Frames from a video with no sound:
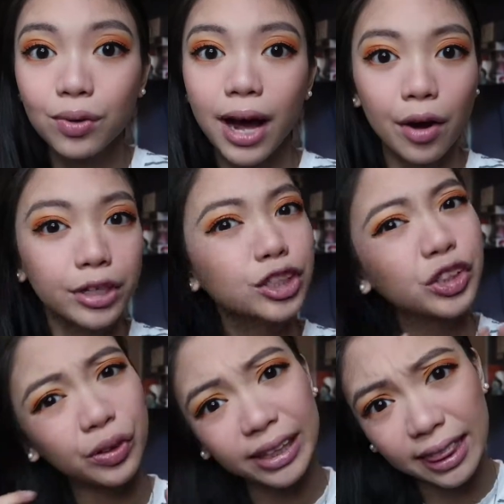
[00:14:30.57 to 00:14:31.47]
how you
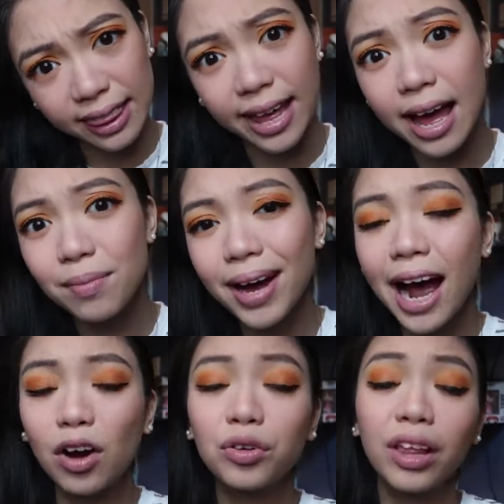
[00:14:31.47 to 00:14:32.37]
treat them,
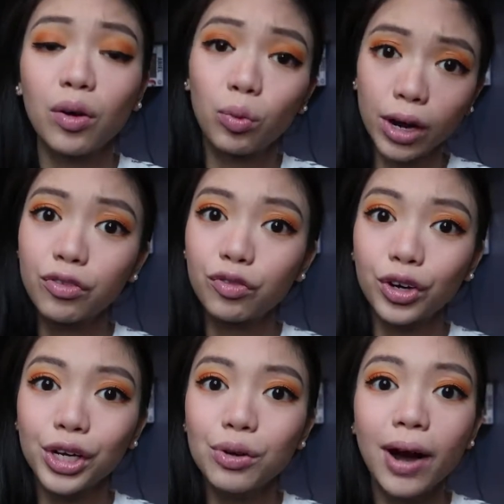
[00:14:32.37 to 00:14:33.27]
how do they work for you.